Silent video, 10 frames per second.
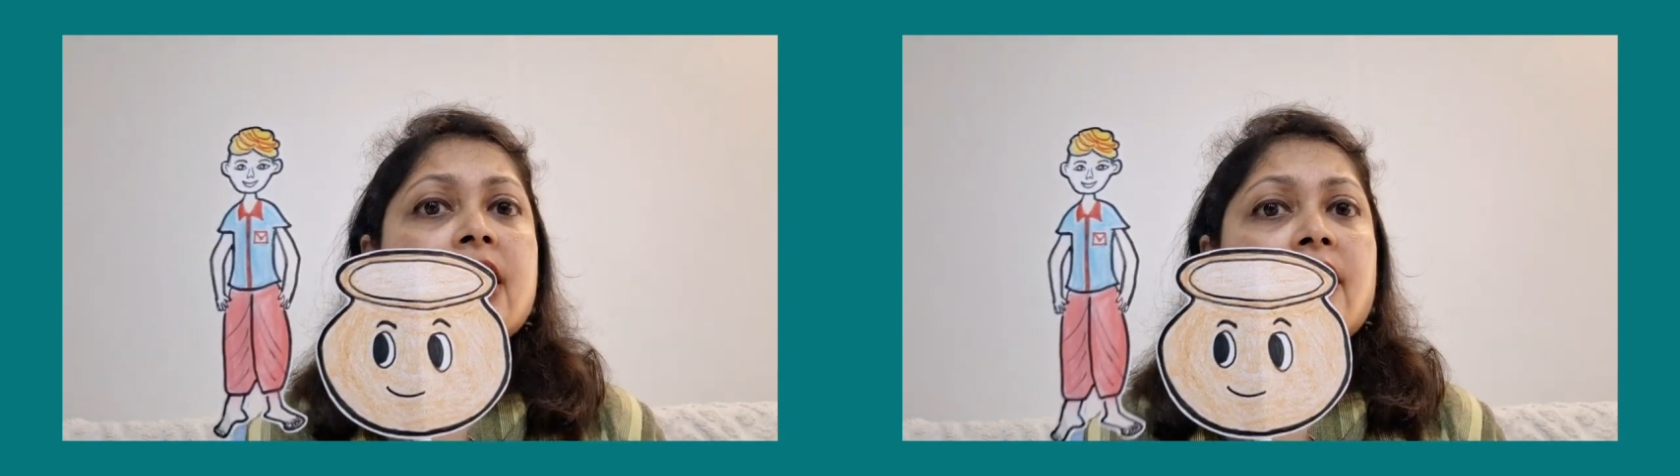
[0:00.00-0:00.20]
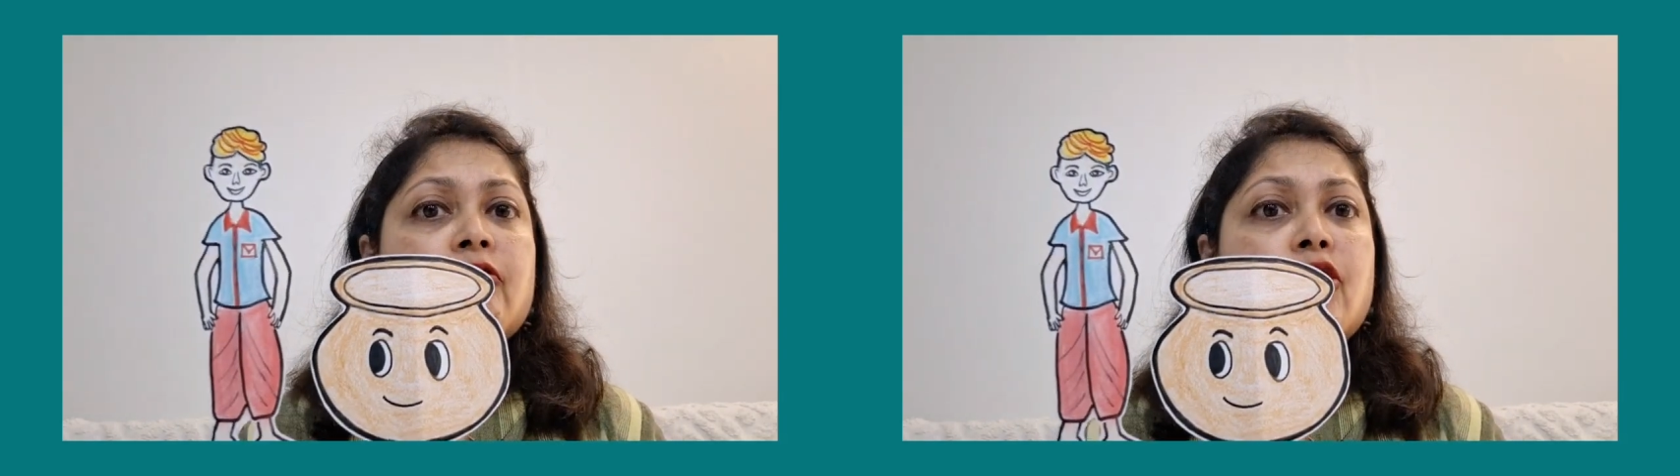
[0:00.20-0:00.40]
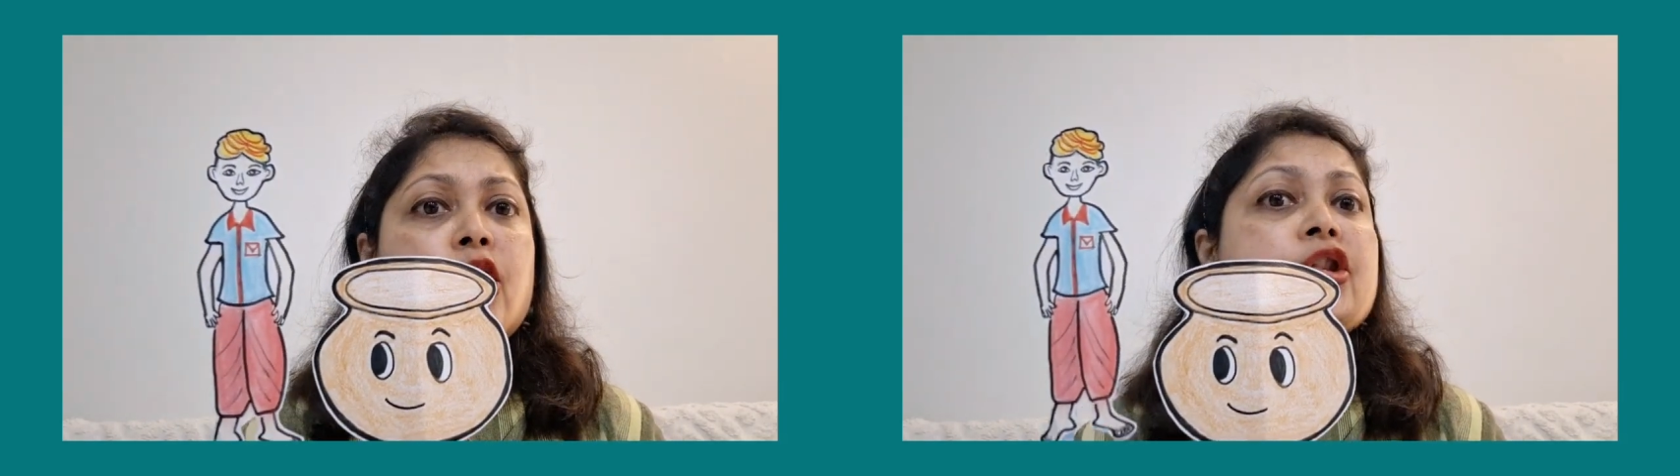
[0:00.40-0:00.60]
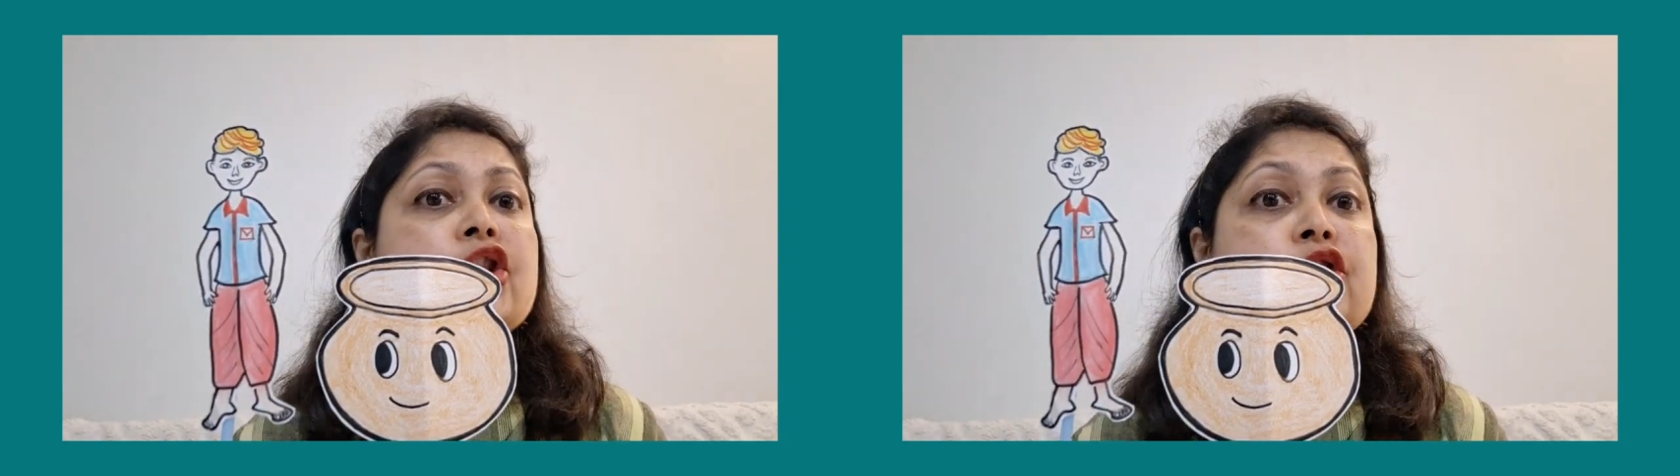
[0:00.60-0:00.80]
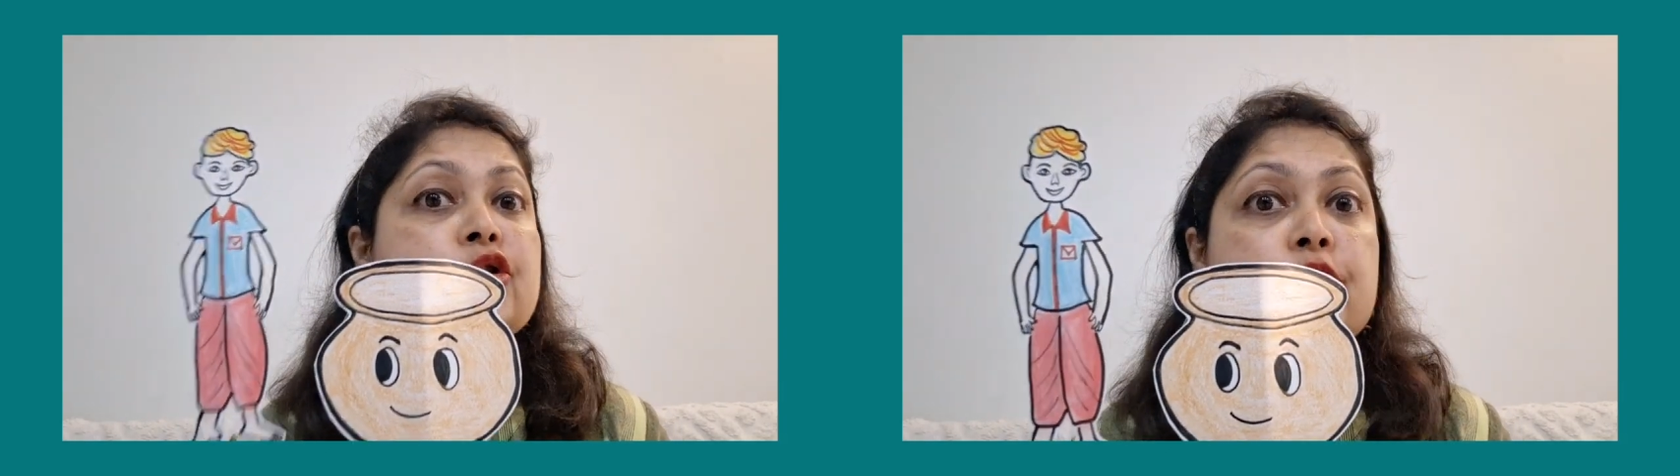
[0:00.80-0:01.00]
wants
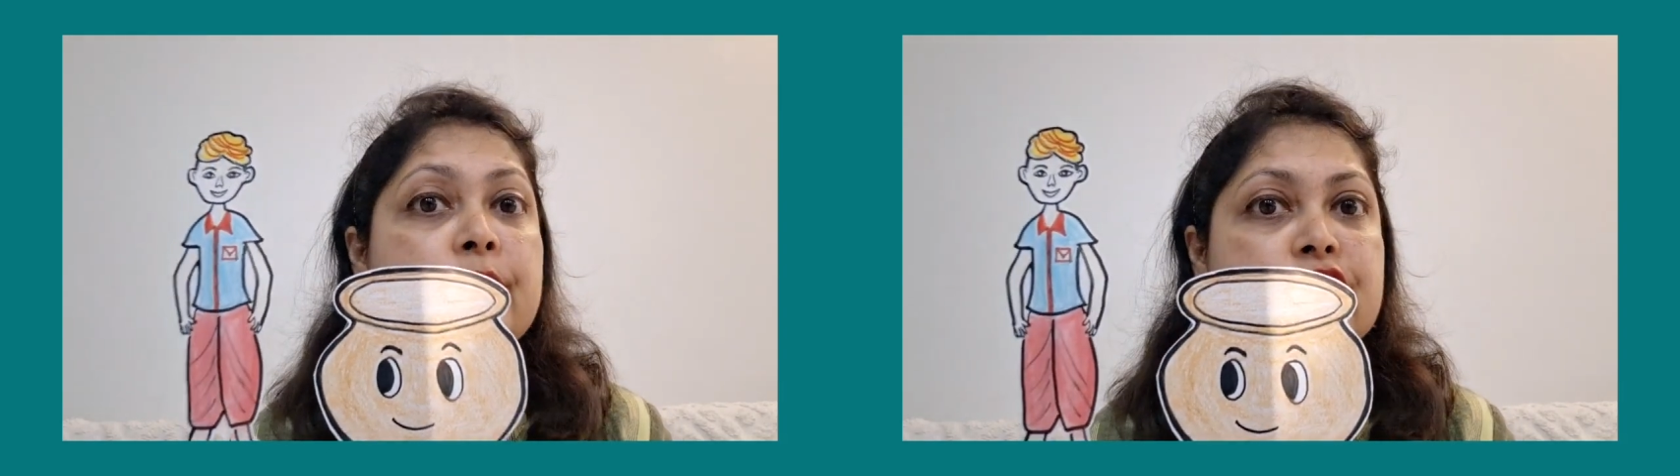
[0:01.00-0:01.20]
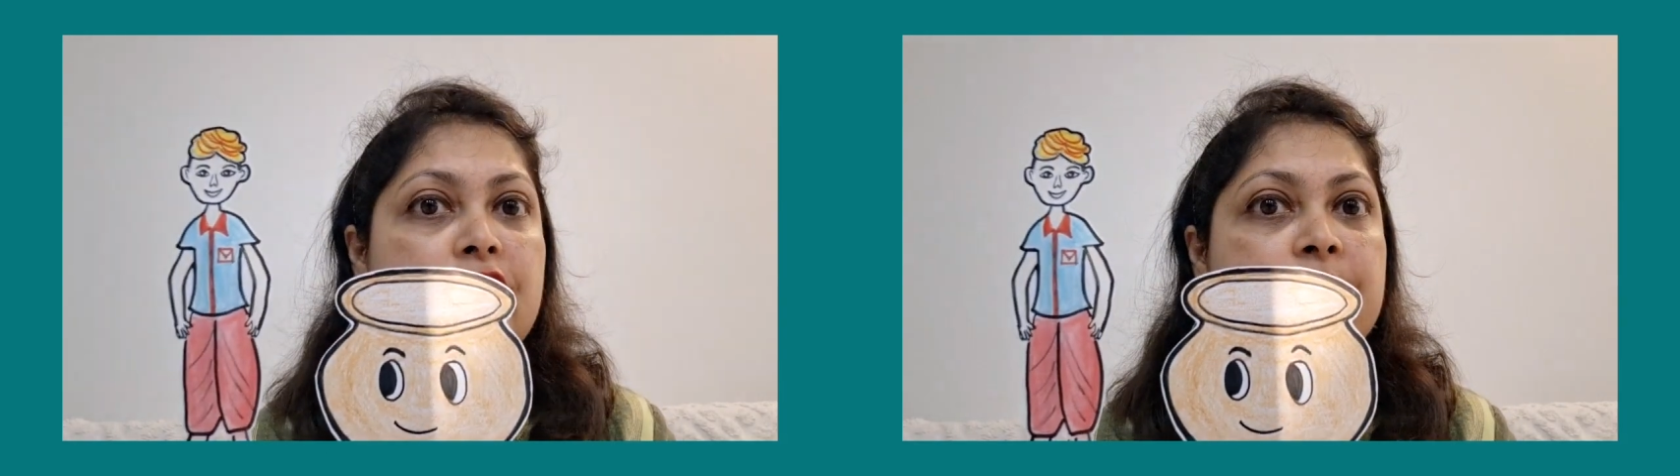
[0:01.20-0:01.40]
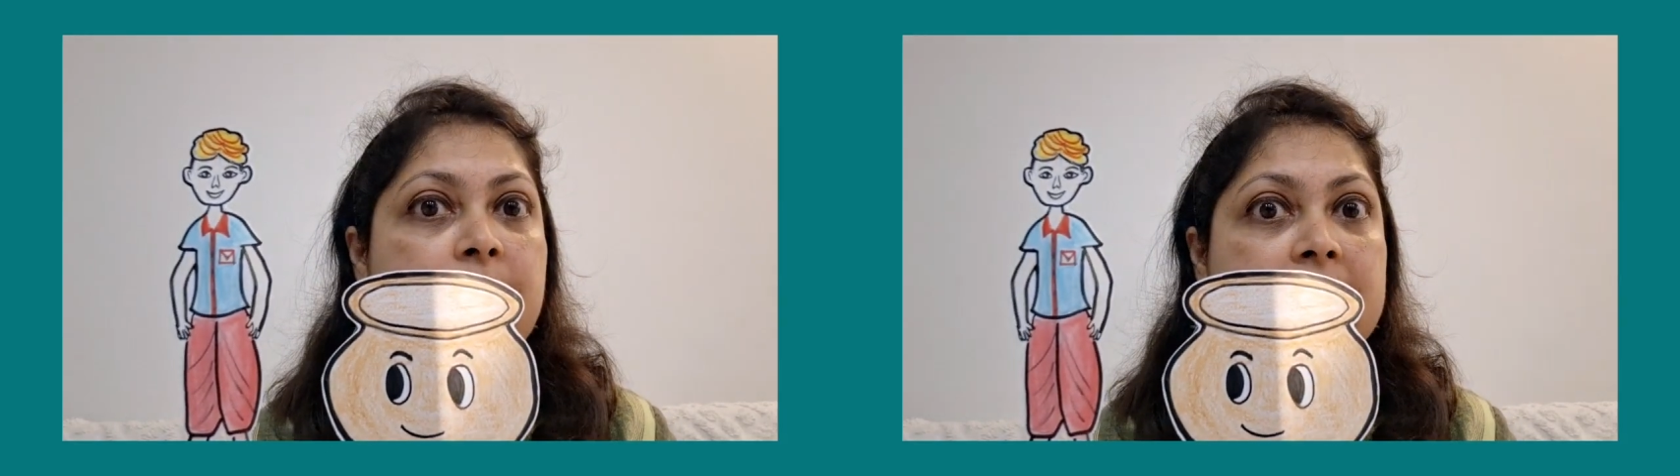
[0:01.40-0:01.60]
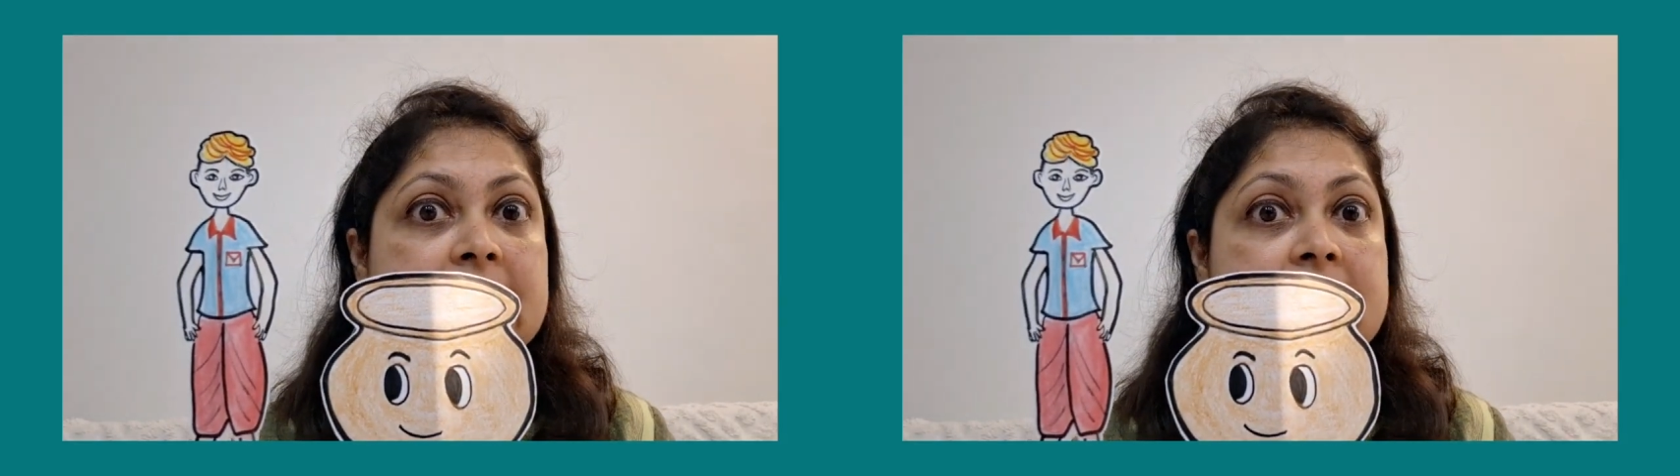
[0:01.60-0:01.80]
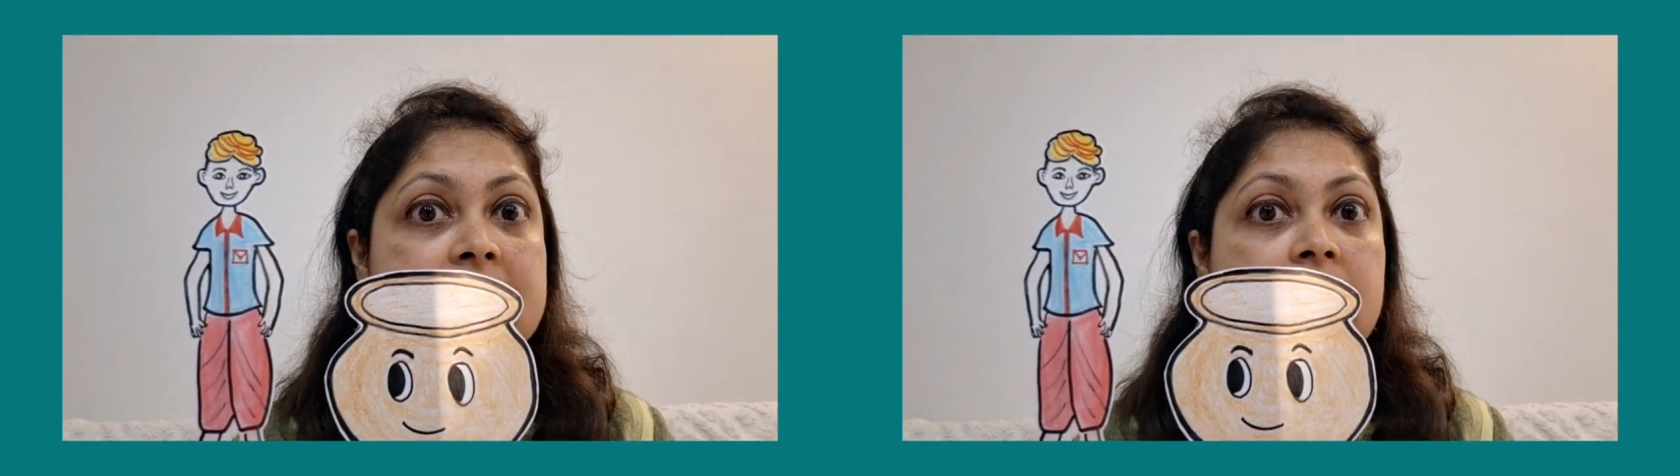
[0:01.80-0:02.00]
too much of
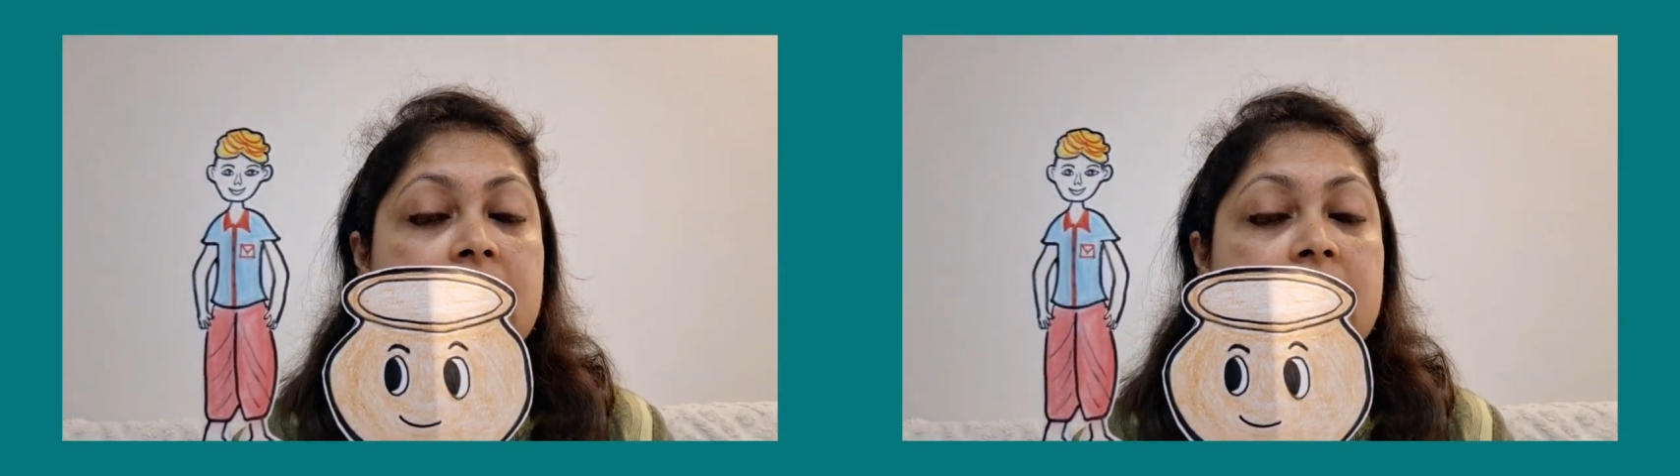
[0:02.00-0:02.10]
money.